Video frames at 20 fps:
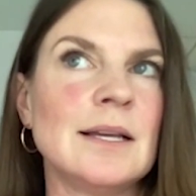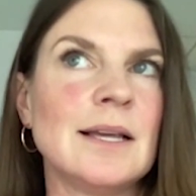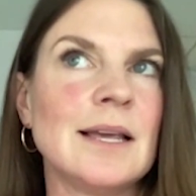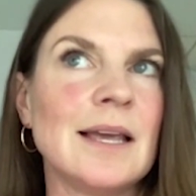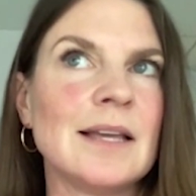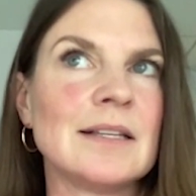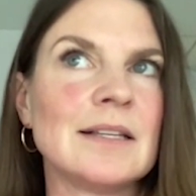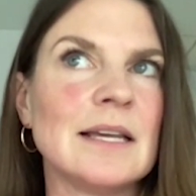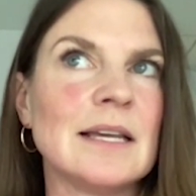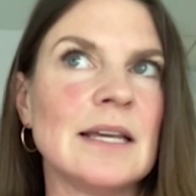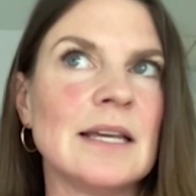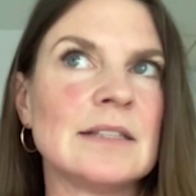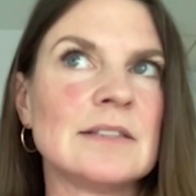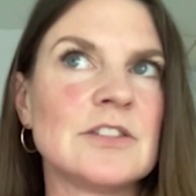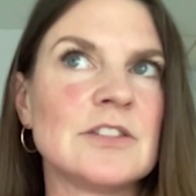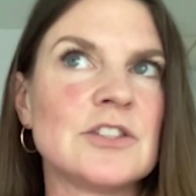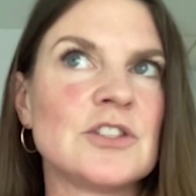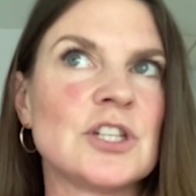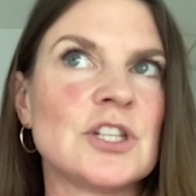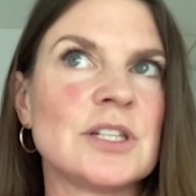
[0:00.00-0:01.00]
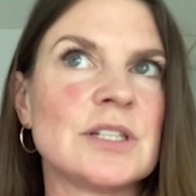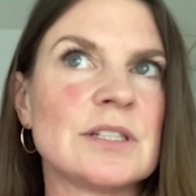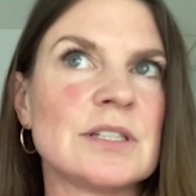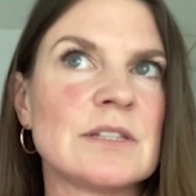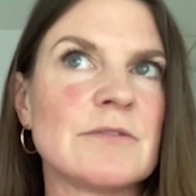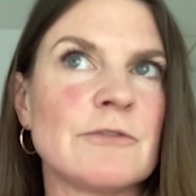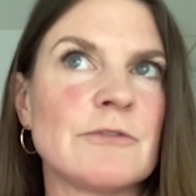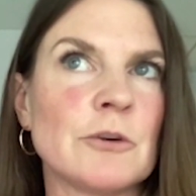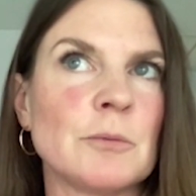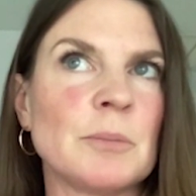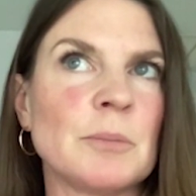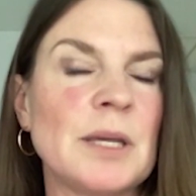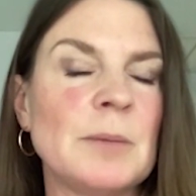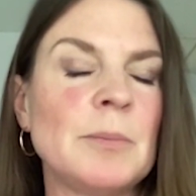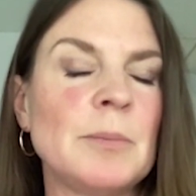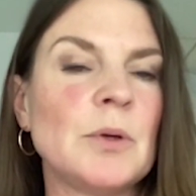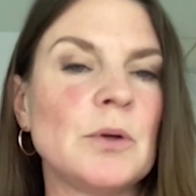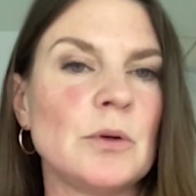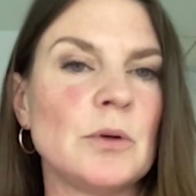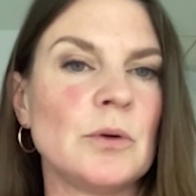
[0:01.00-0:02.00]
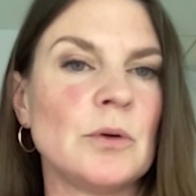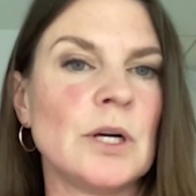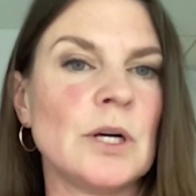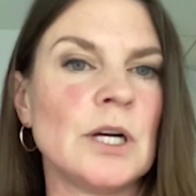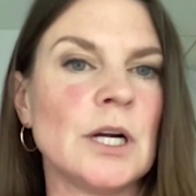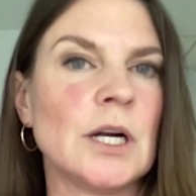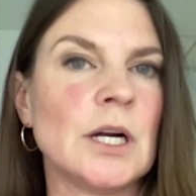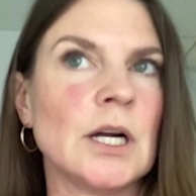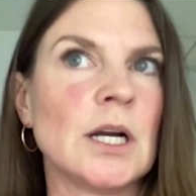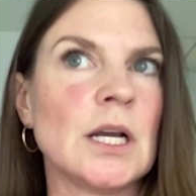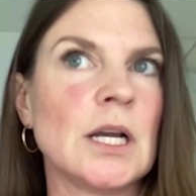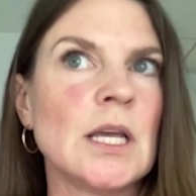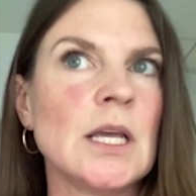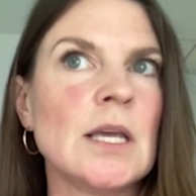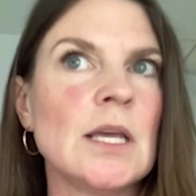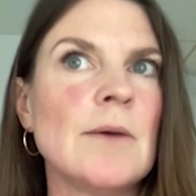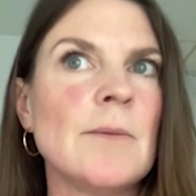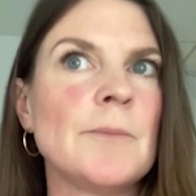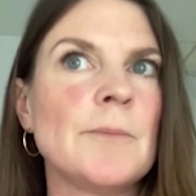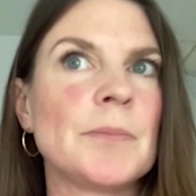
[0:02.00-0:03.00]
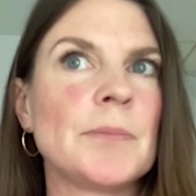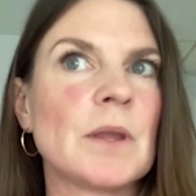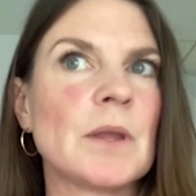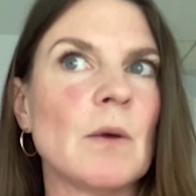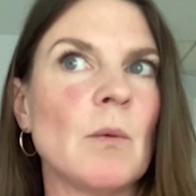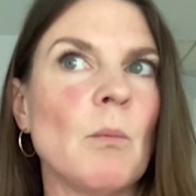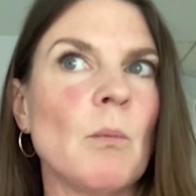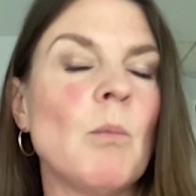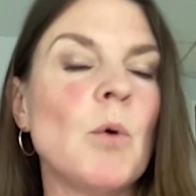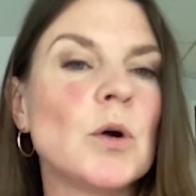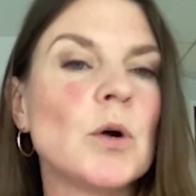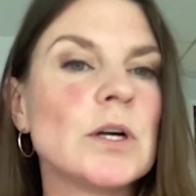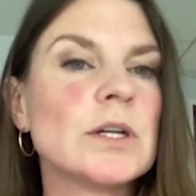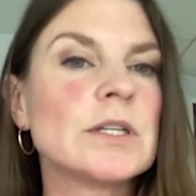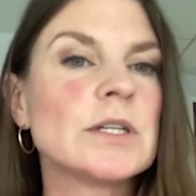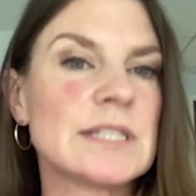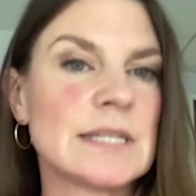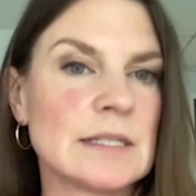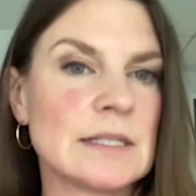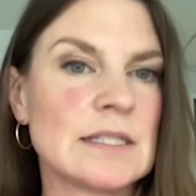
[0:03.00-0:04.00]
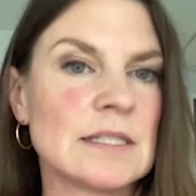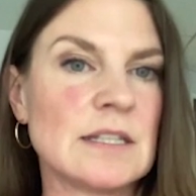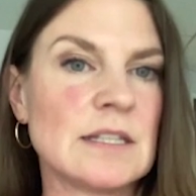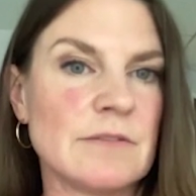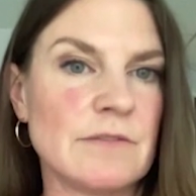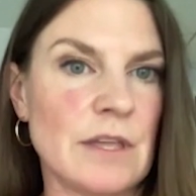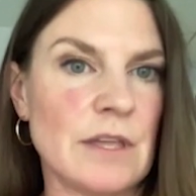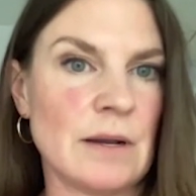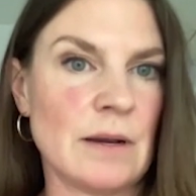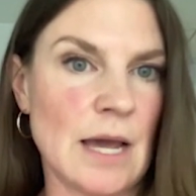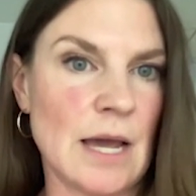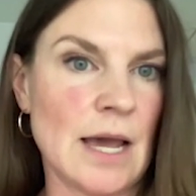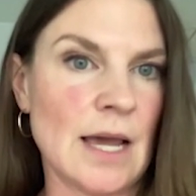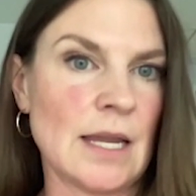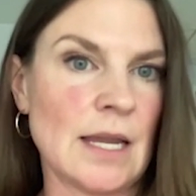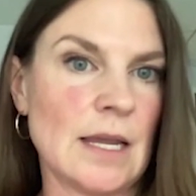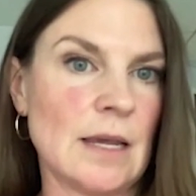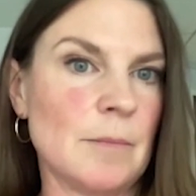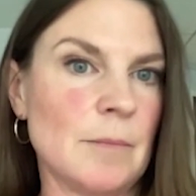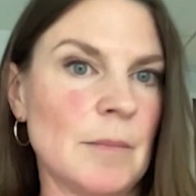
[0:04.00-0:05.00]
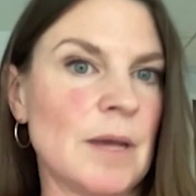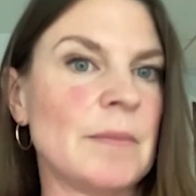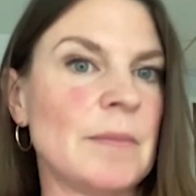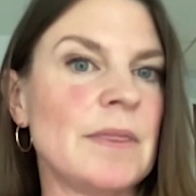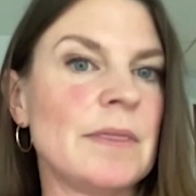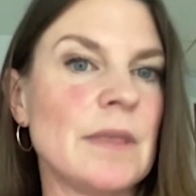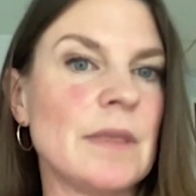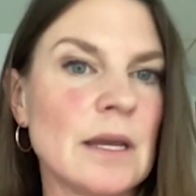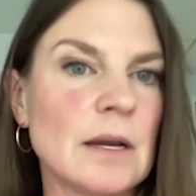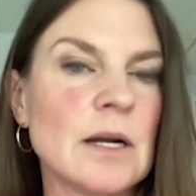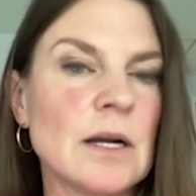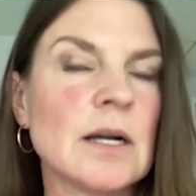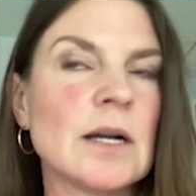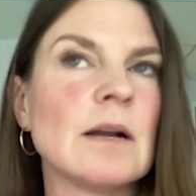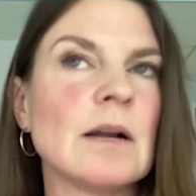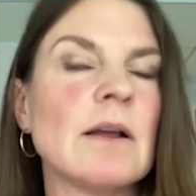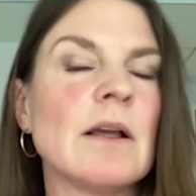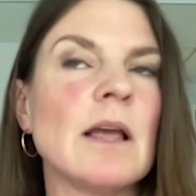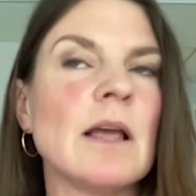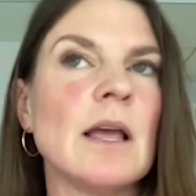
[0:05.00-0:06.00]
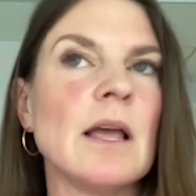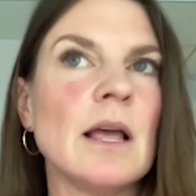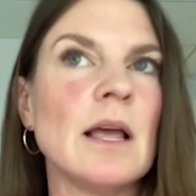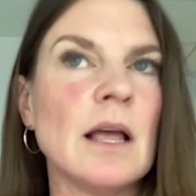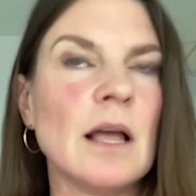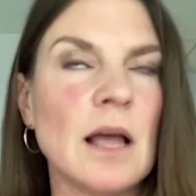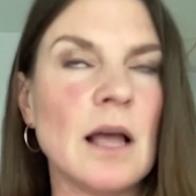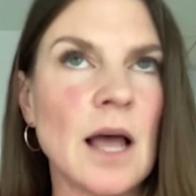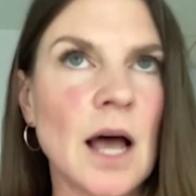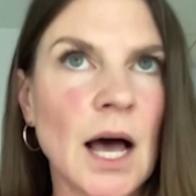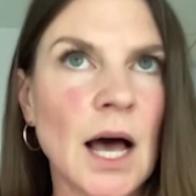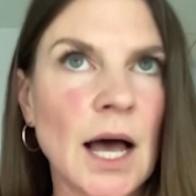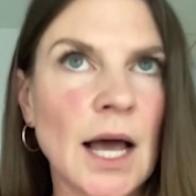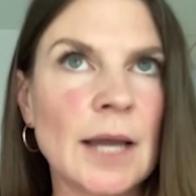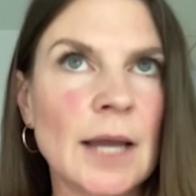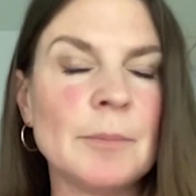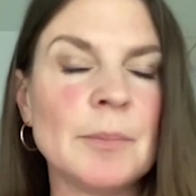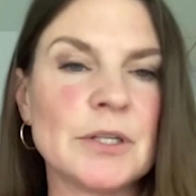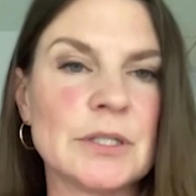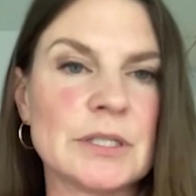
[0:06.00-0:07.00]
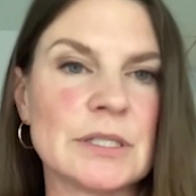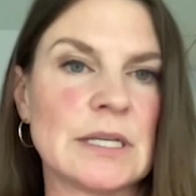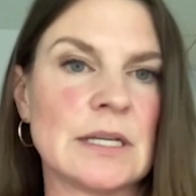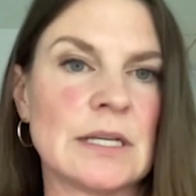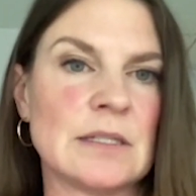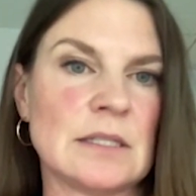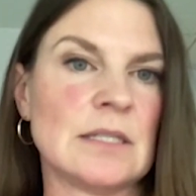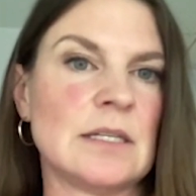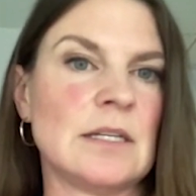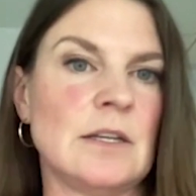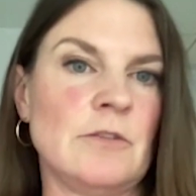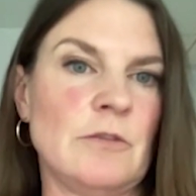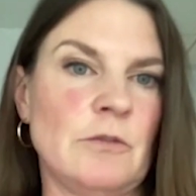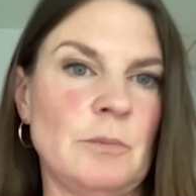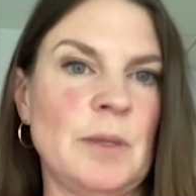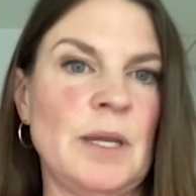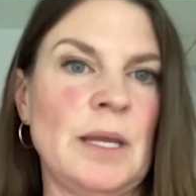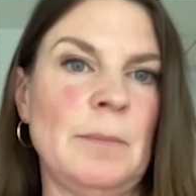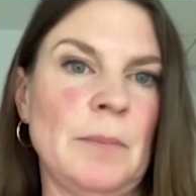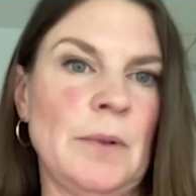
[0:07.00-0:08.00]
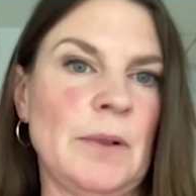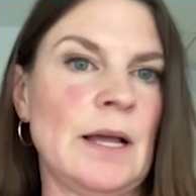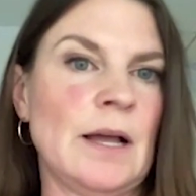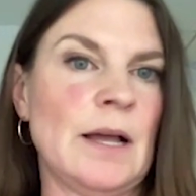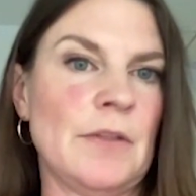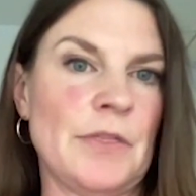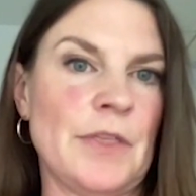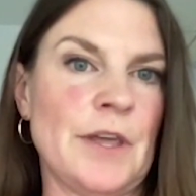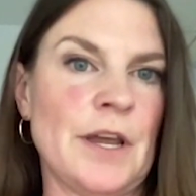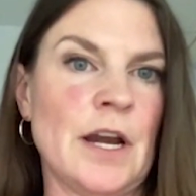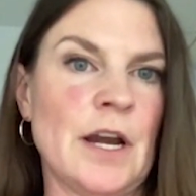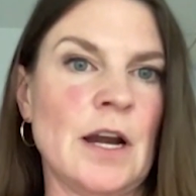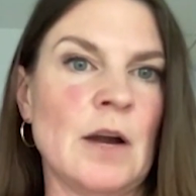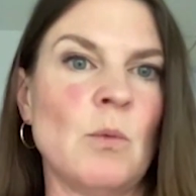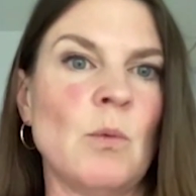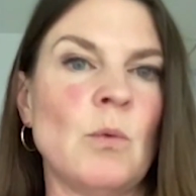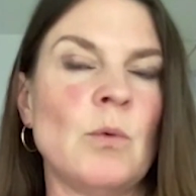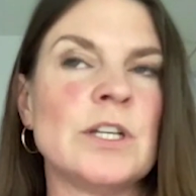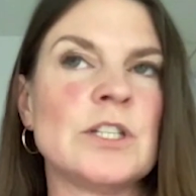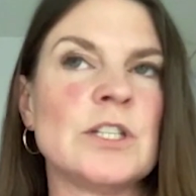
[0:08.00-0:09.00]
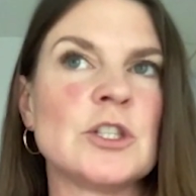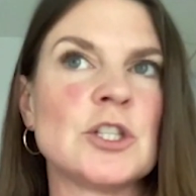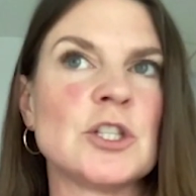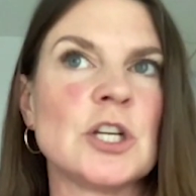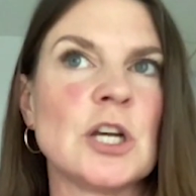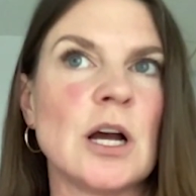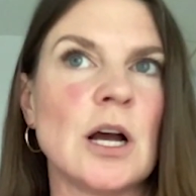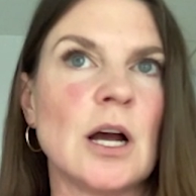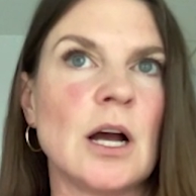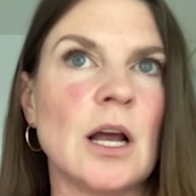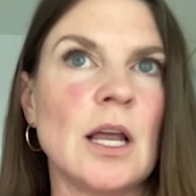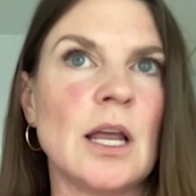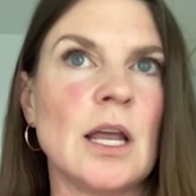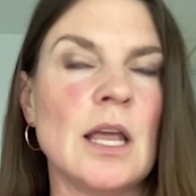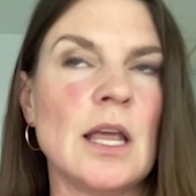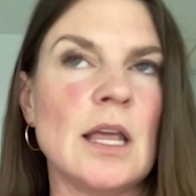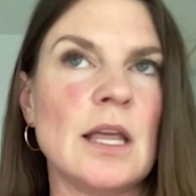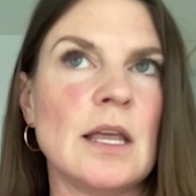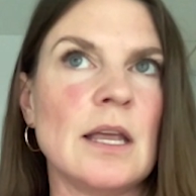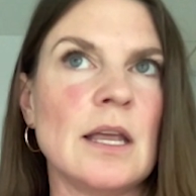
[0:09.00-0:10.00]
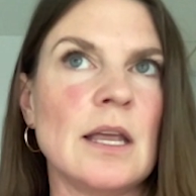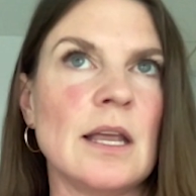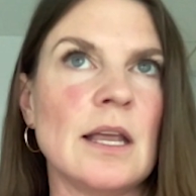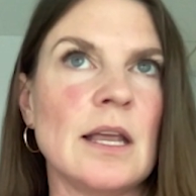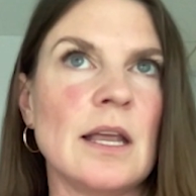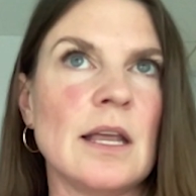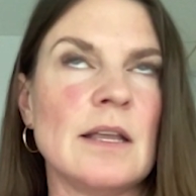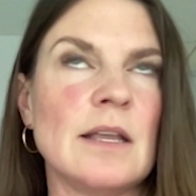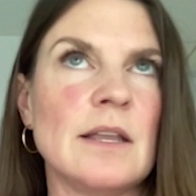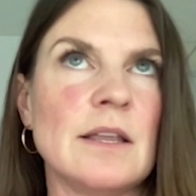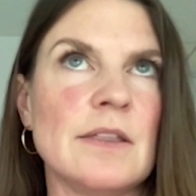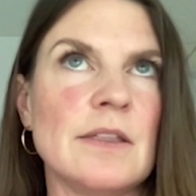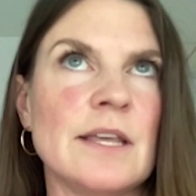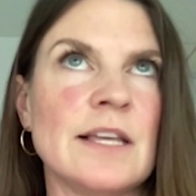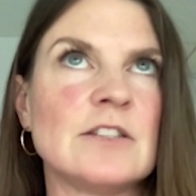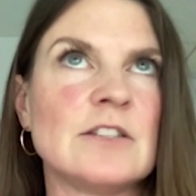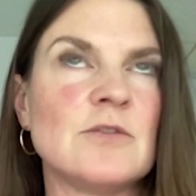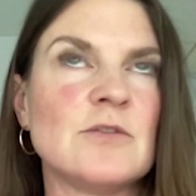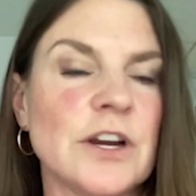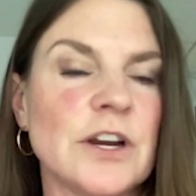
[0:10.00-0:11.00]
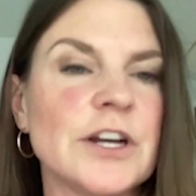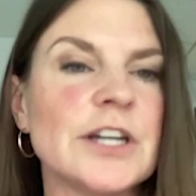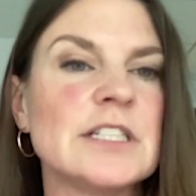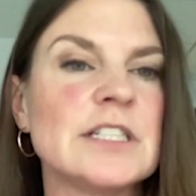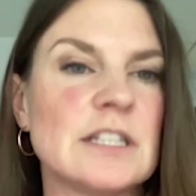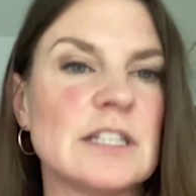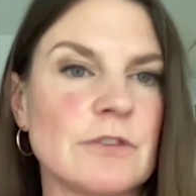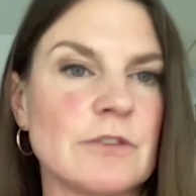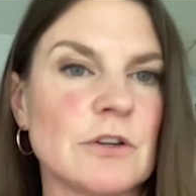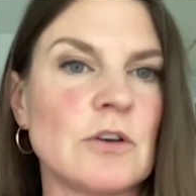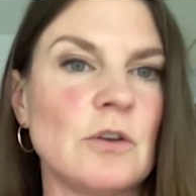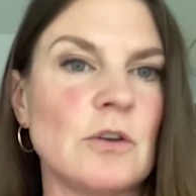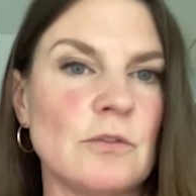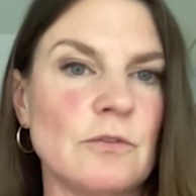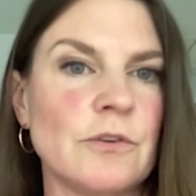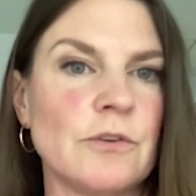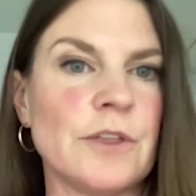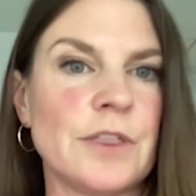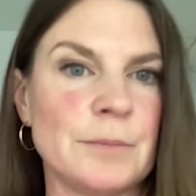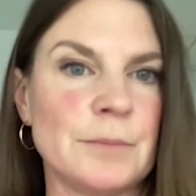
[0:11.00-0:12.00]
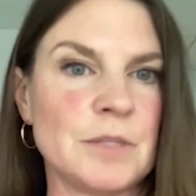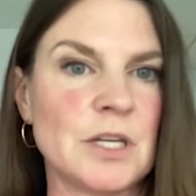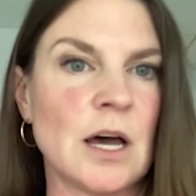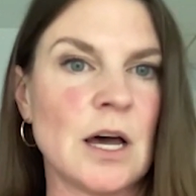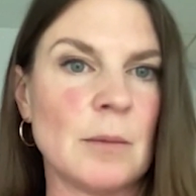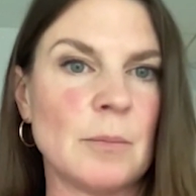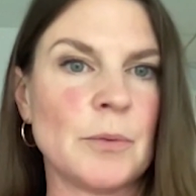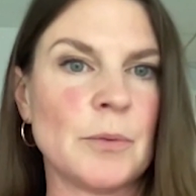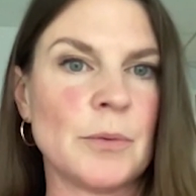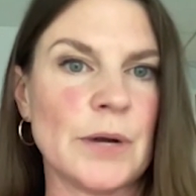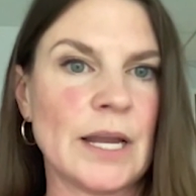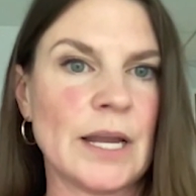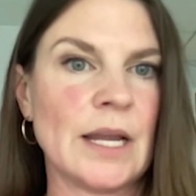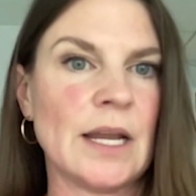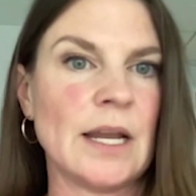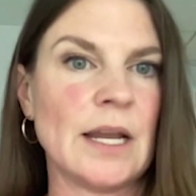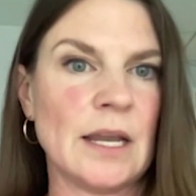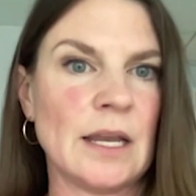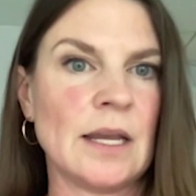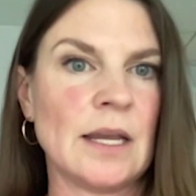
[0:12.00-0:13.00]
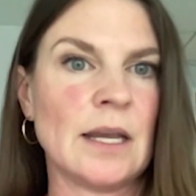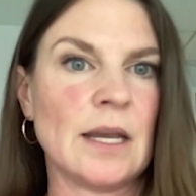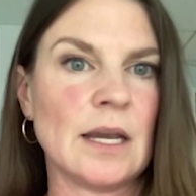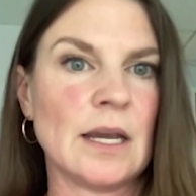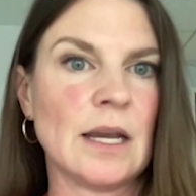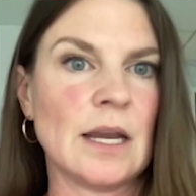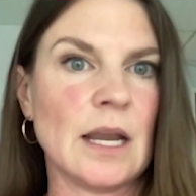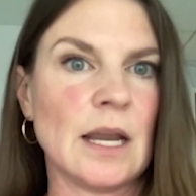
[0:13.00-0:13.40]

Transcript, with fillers: it it's just for people who are more sensitive than I am. I mean, they are hypersensitive people out there, which it, it, it's very difficult for them to operate in,